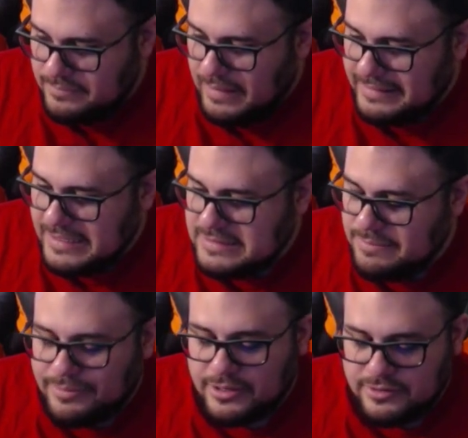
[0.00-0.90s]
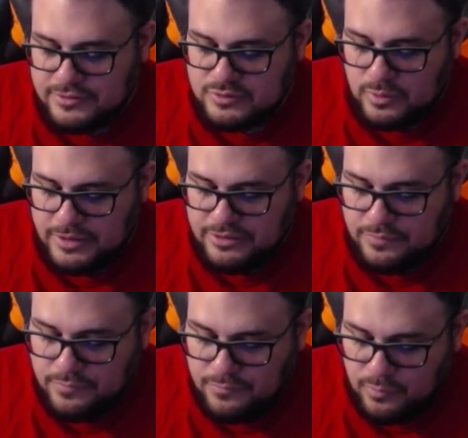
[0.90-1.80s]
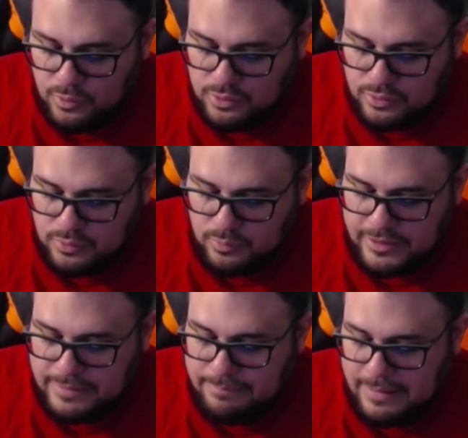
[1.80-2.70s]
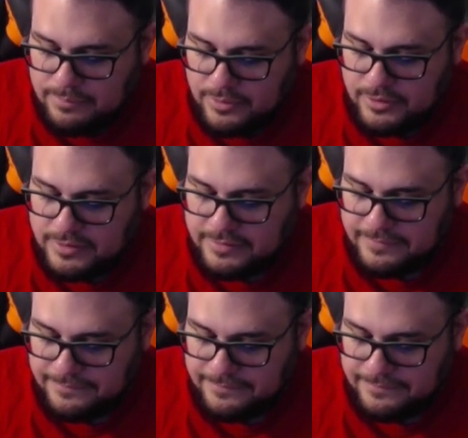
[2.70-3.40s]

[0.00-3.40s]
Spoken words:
at least in part of the story, the fool remembered